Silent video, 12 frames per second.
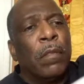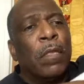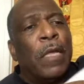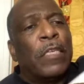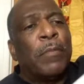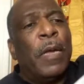
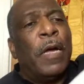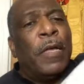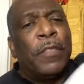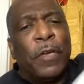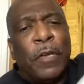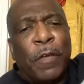That's my
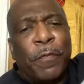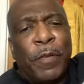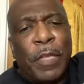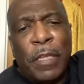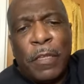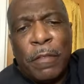other
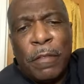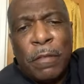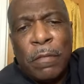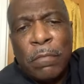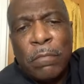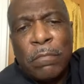cufflink.
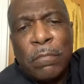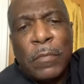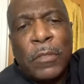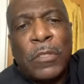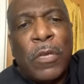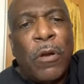
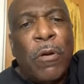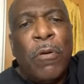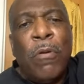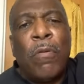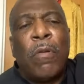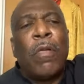
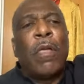So